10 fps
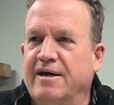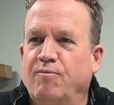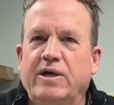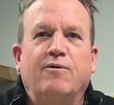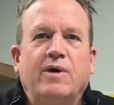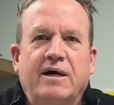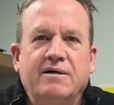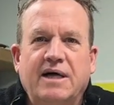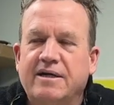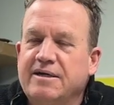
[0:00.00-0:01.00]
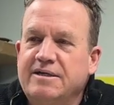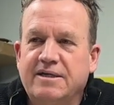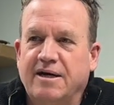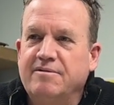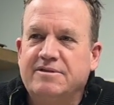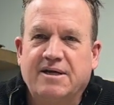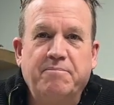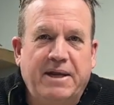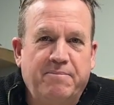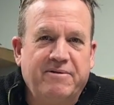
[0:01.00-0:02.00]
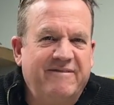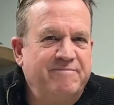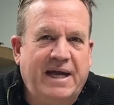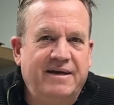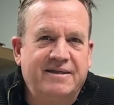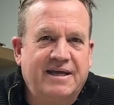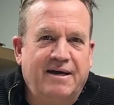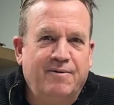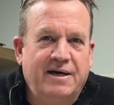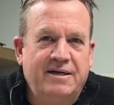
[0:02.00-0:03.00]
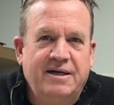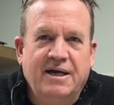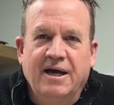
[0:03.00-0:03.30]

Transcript: wheel well. You know, some people have made it that way.